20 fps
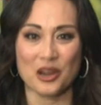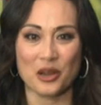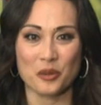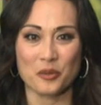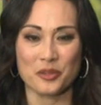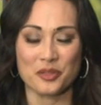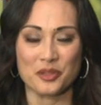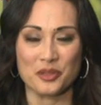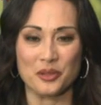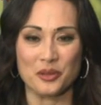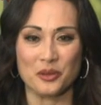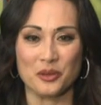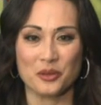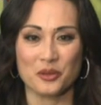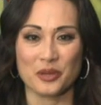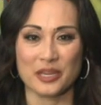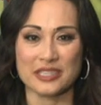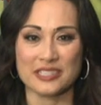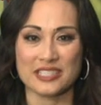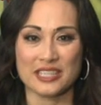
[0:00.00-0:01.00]
are with you.
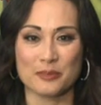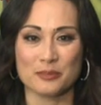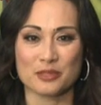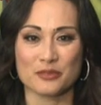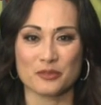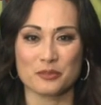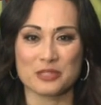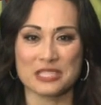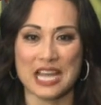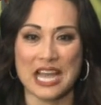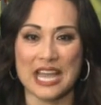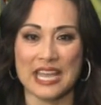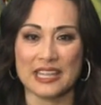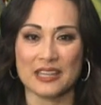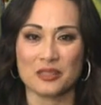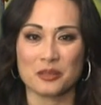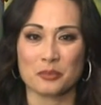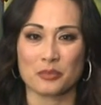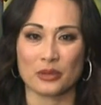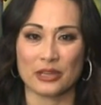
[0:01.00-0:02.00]
Great tips from
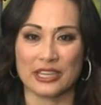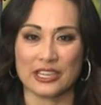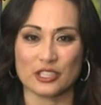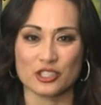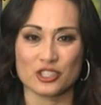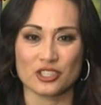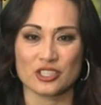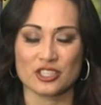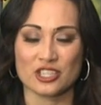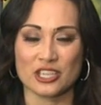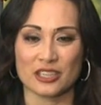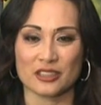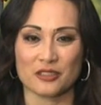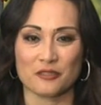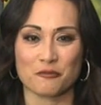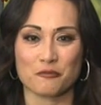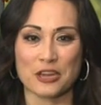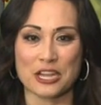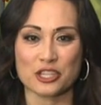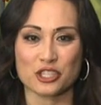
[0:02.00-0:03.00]
tying the branch to check the
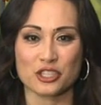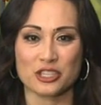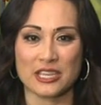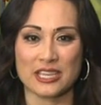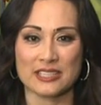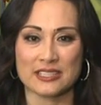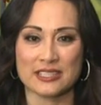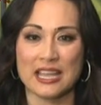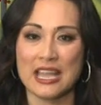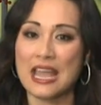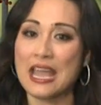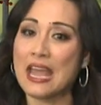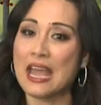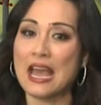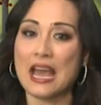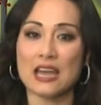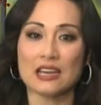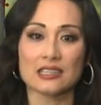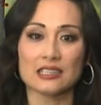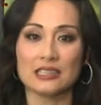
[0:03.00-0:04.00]
freshness,
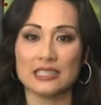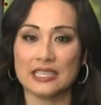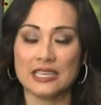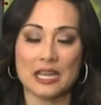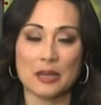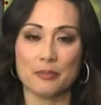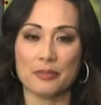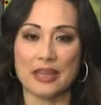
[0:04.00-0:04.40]
how to clean up